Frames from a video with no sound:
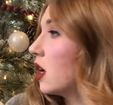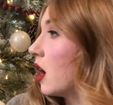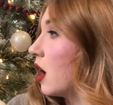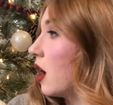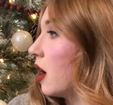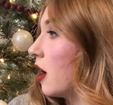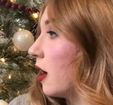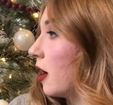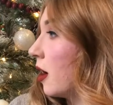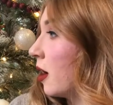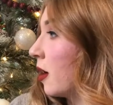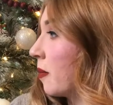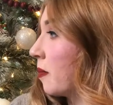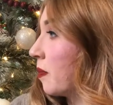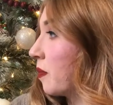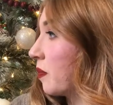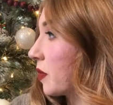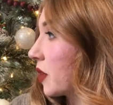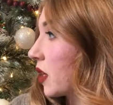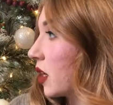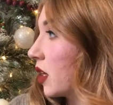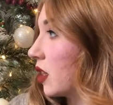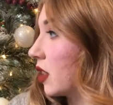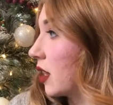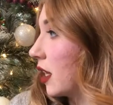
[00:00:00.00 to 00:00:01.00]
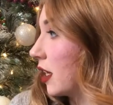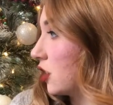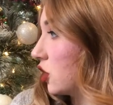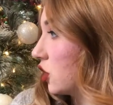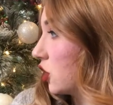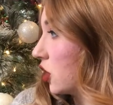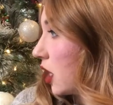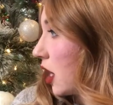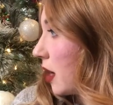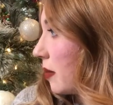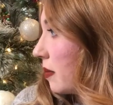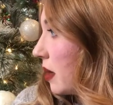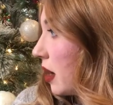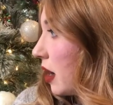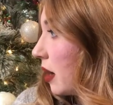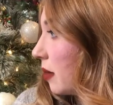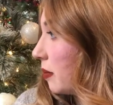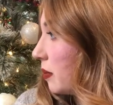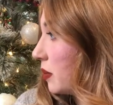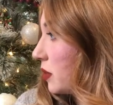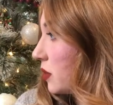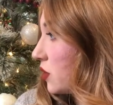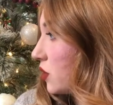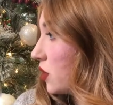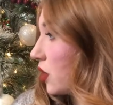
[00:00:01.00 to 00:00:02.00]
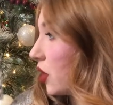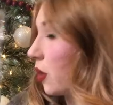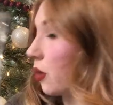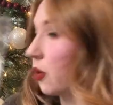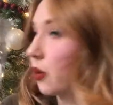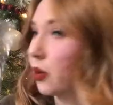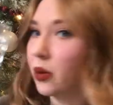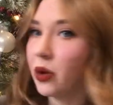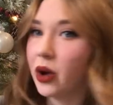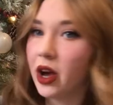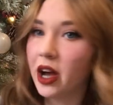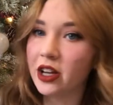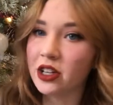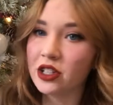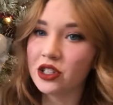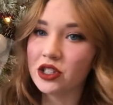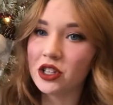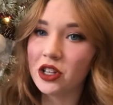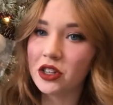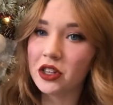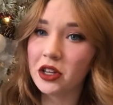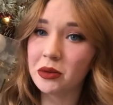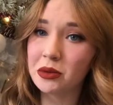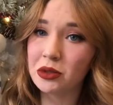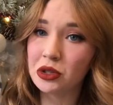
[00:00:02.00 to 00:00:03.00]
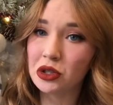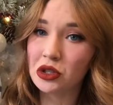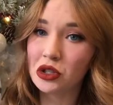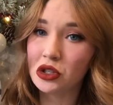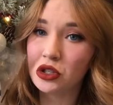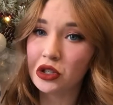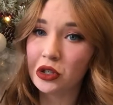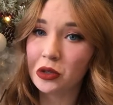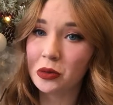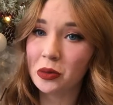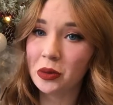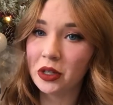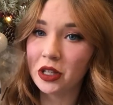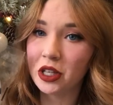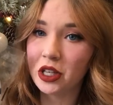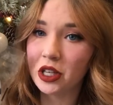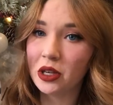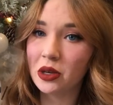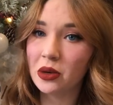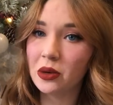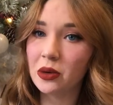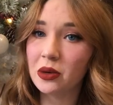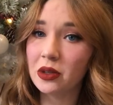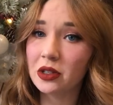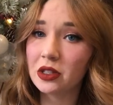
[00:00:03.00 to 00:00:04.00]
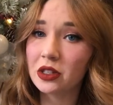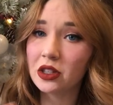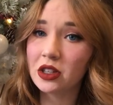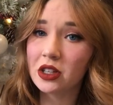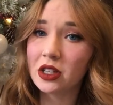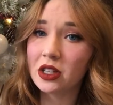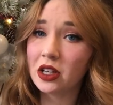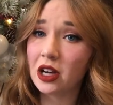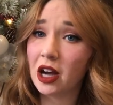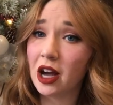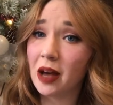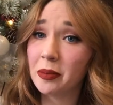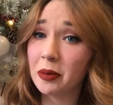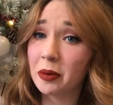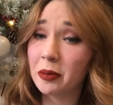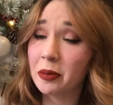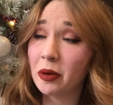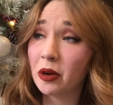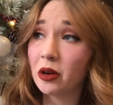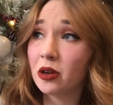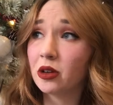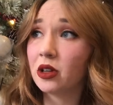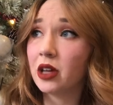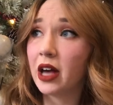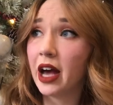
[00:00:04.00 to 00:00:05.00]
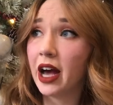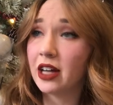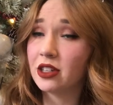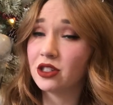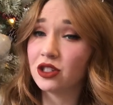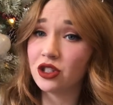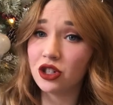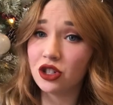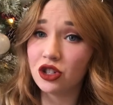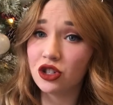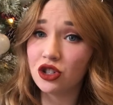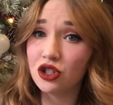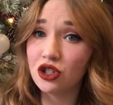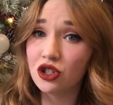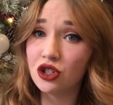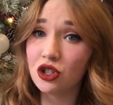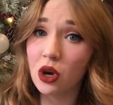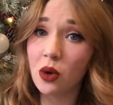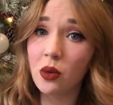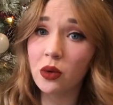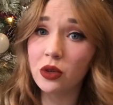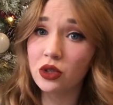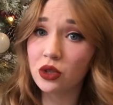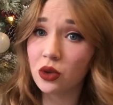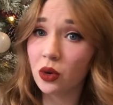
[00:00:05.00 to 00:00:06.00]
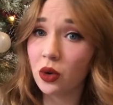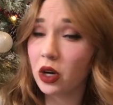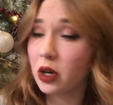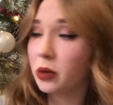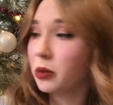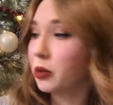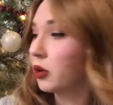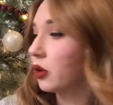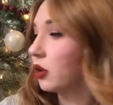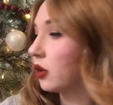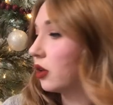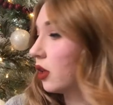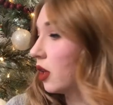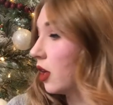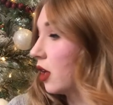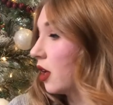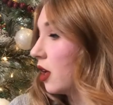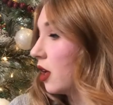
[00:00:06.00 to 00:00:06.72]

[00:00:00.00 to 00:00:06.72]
Um, and they should come up. So I just thought that was super cute. The Copper Pearl hats are so adorable